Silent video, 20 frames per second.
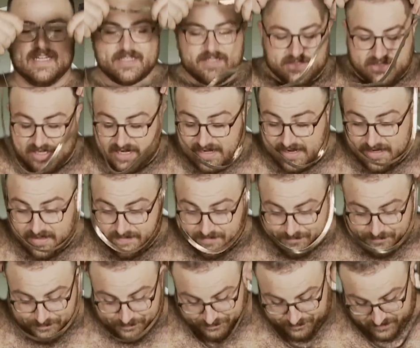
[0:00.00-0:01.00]
This chain
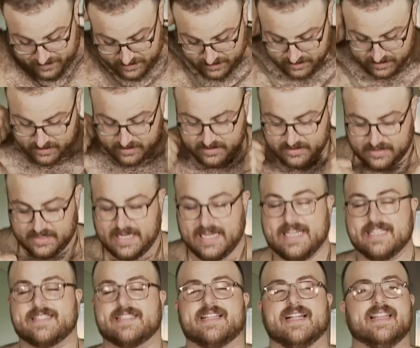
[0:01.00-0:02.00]

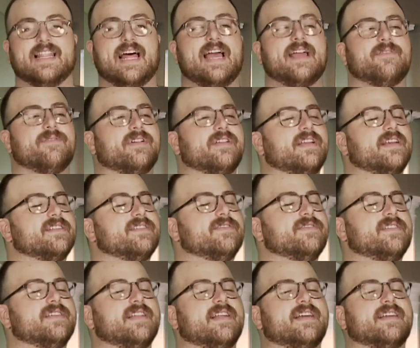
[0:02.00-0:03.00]
hits the light real nice.
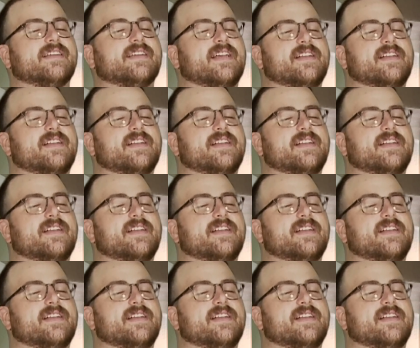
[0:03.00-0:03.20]
You see that?